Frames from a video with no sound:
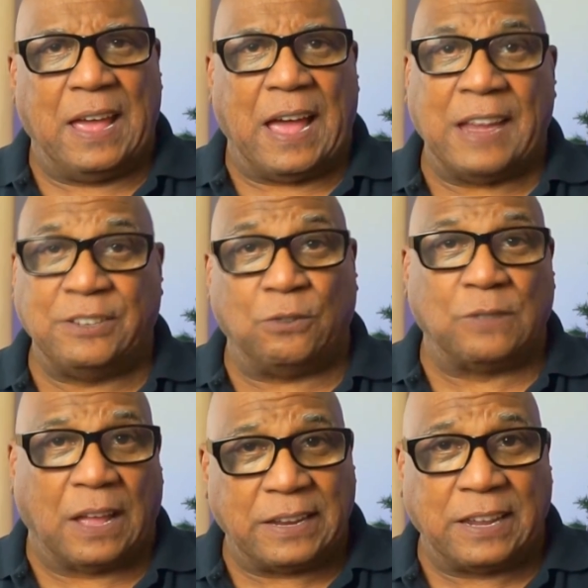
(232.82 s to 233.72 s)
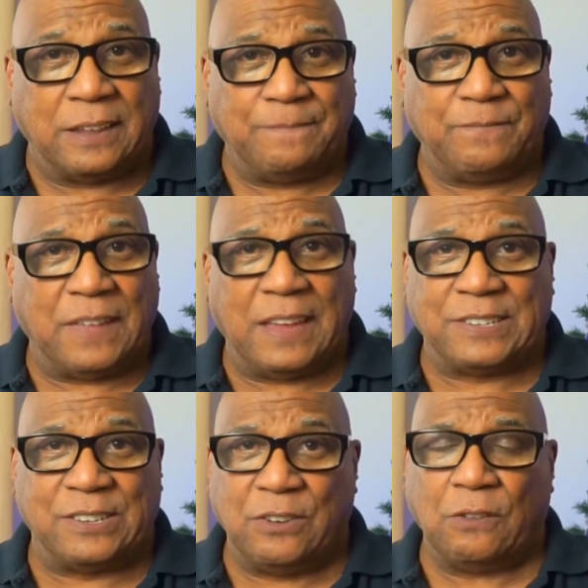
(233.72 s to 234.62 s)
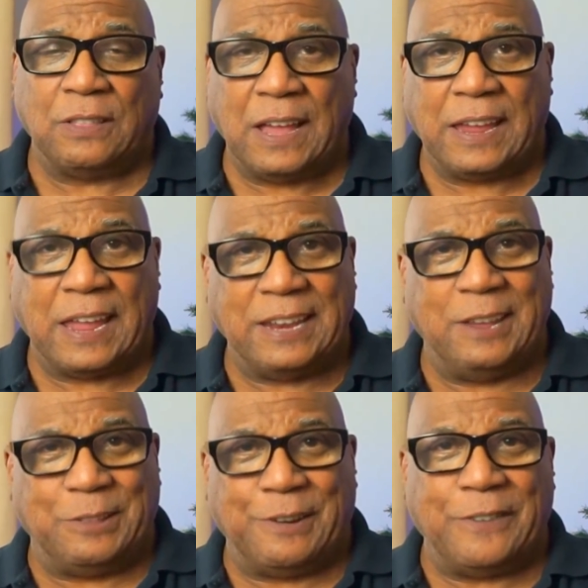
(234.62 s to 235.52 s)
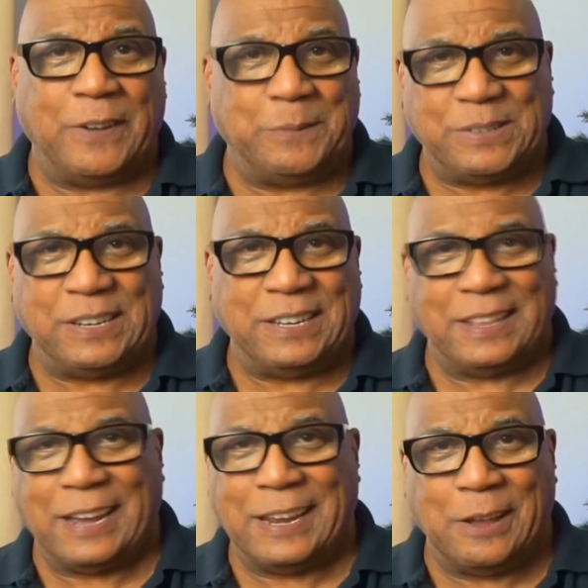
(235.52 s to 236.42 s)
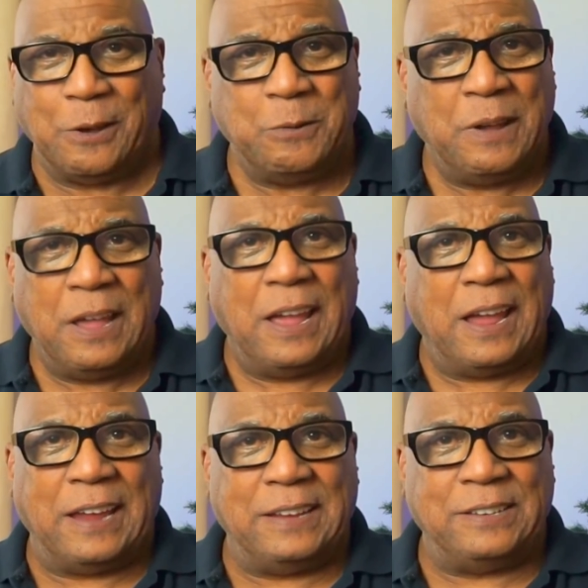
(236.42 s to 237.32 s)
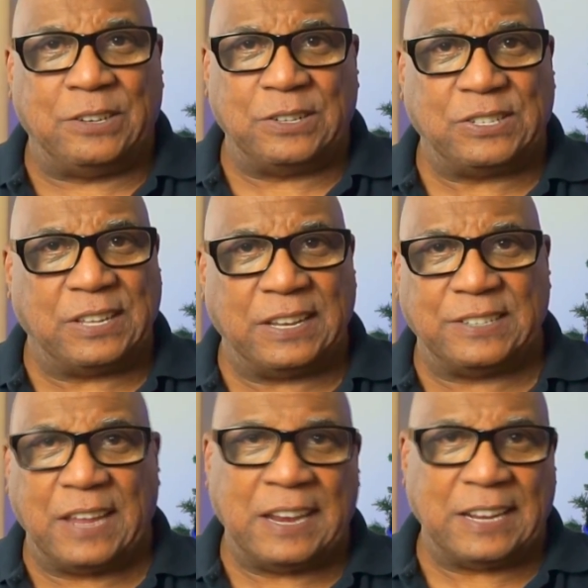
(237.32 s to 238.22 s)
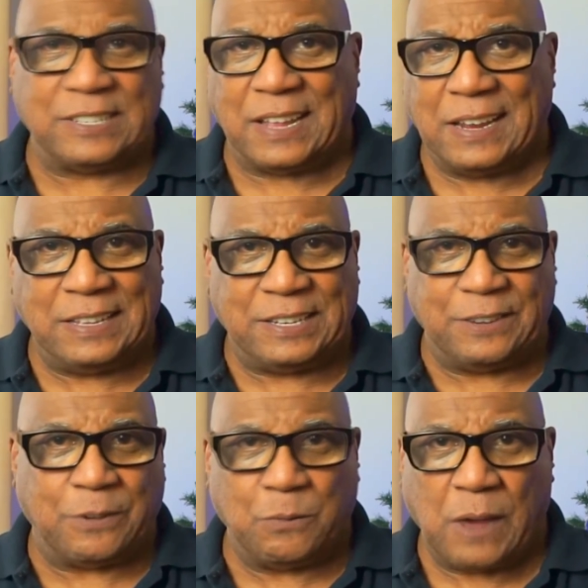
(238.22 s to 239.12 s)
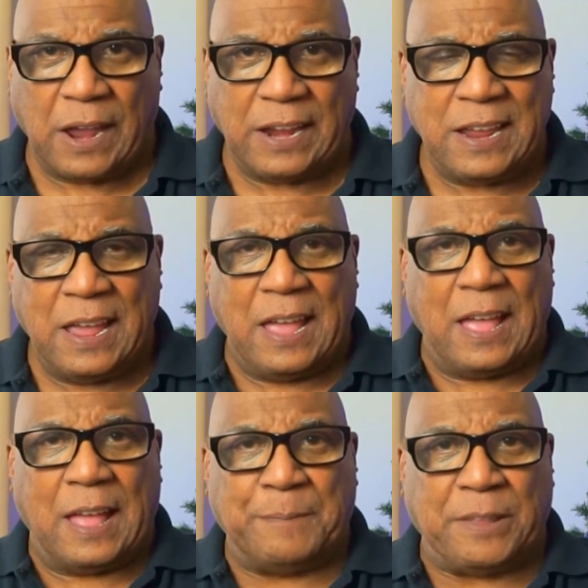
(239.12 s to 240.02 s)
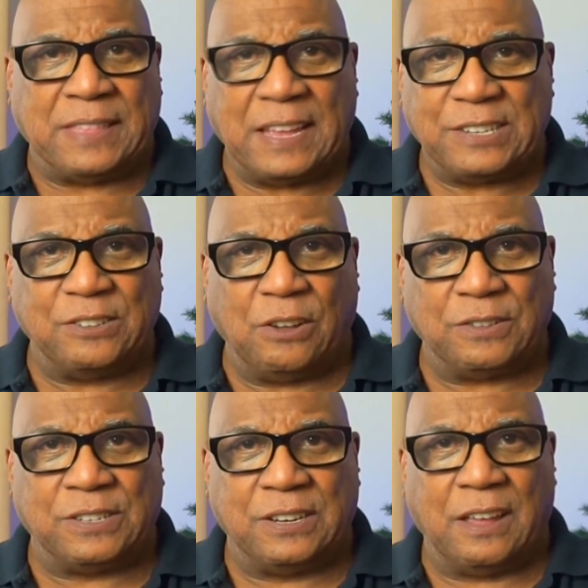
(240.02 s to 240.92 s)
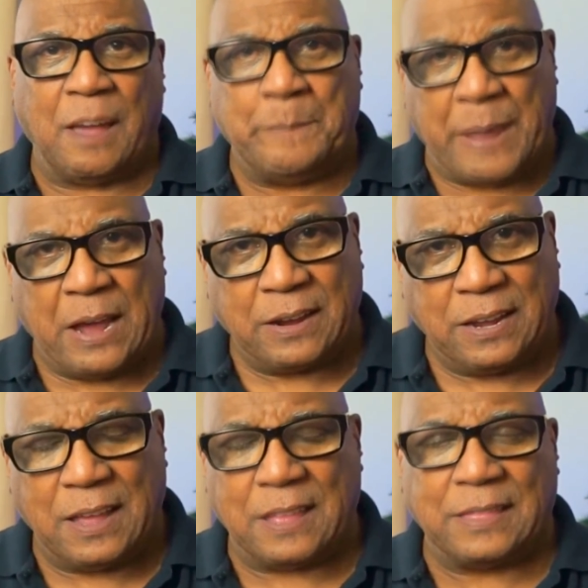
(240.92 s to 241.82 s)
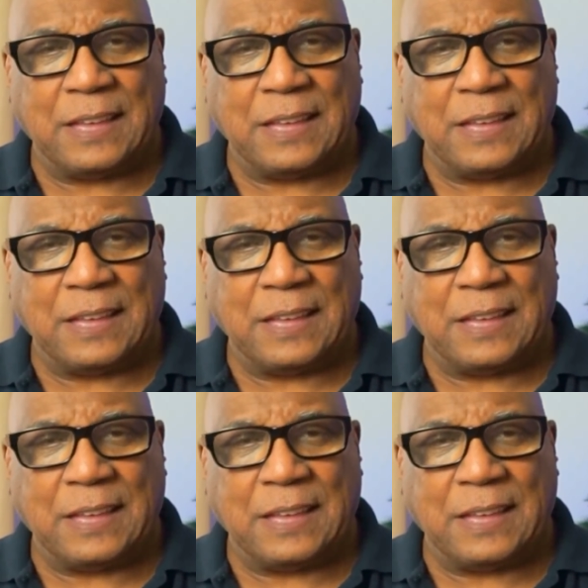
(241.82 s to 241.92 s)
I don't like it. It's not like any other FMC that I know. It does things in a slightly different way, but that's not a bug, and